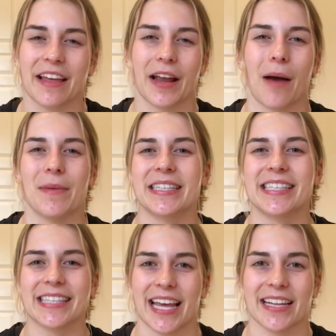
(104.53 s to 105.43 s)
They come in
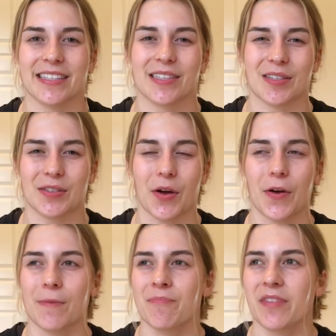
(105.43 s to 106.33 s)
sets, so
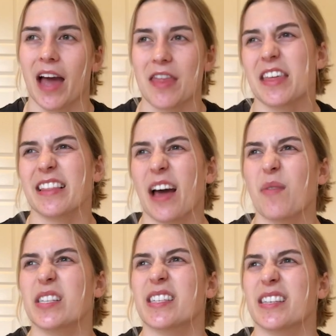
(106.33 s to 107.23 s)
I think that
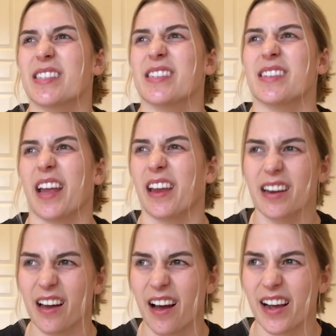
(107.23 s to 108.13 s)
was the
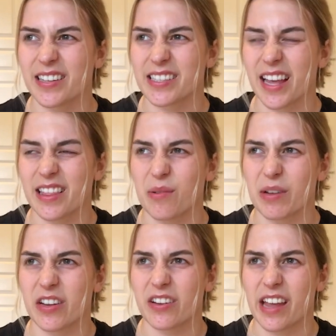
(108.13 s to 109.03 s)
second highest set that
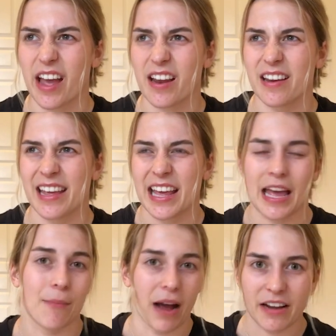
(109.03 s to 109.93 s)
we could get.
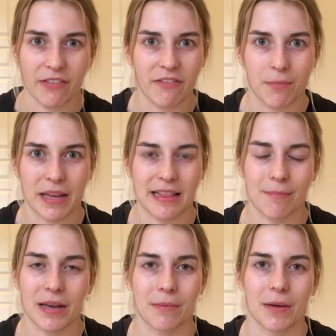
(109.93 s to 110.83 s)
It might have even been the
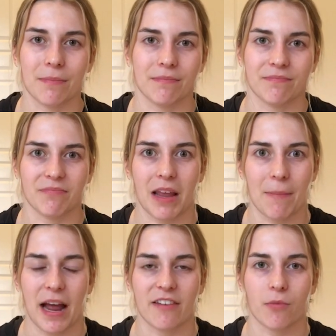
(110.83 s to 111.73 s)
minimum
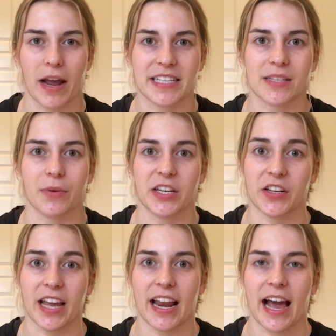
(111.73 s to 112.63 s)
amount of weight that we
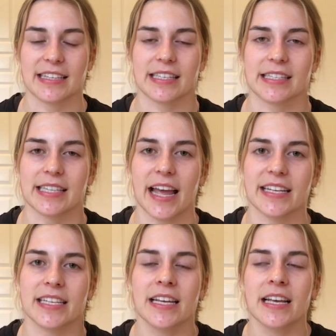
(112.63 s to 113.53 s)
could get as a
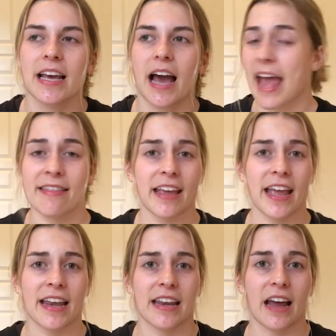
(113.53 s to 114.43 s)
set. And
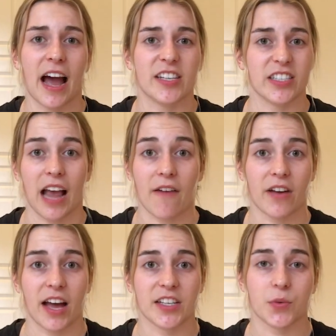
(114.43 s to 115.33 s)
then I just have
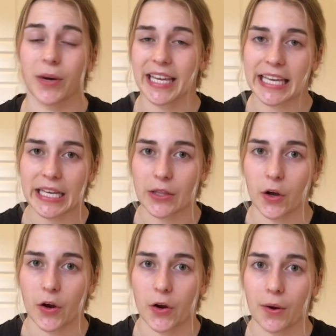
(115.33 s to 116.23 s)
a twenty
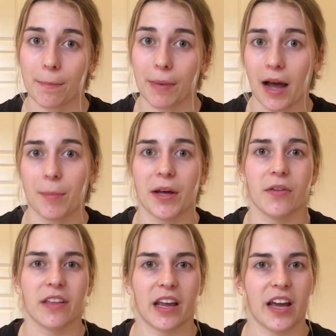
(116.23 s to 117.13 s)
kilo
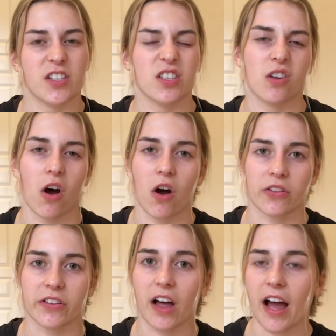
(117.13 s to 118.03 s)
barbell that I just got
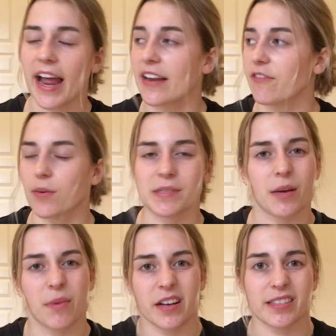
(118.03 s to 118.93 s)
online from
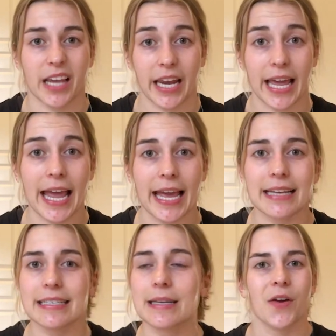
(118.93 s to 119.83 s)
someone
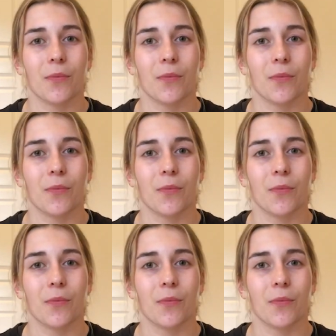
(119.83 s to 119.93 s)
secondhand.